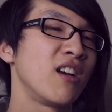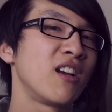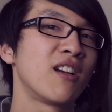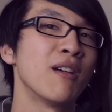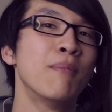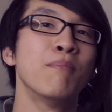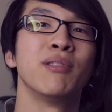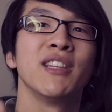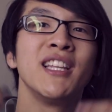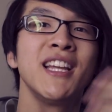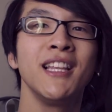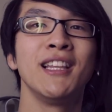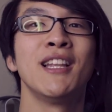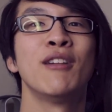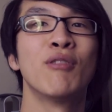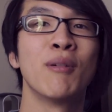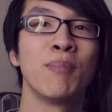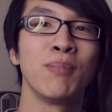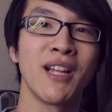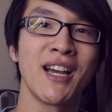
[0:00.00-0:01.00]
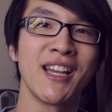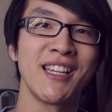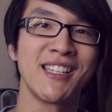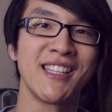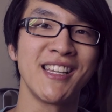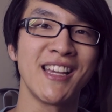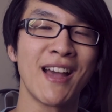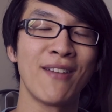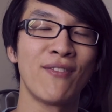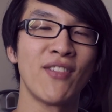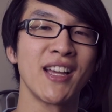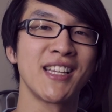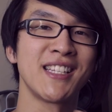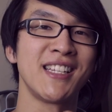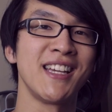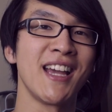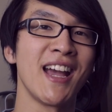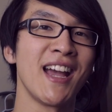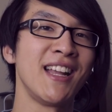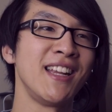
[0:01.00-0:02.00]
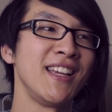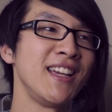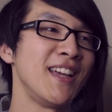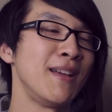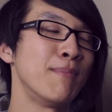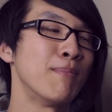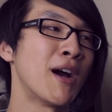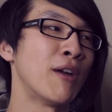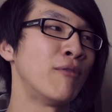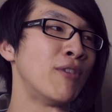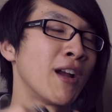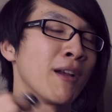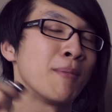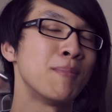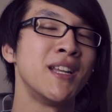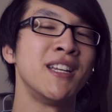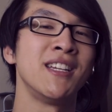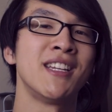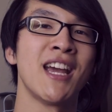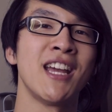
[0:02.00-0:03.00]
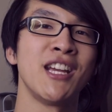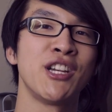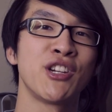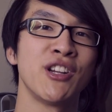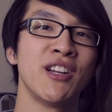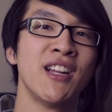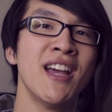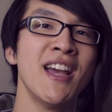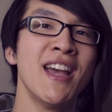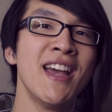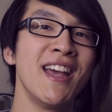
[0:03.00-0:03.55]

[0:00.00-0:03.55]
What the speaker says: completely replace the FXT80 in my recommendation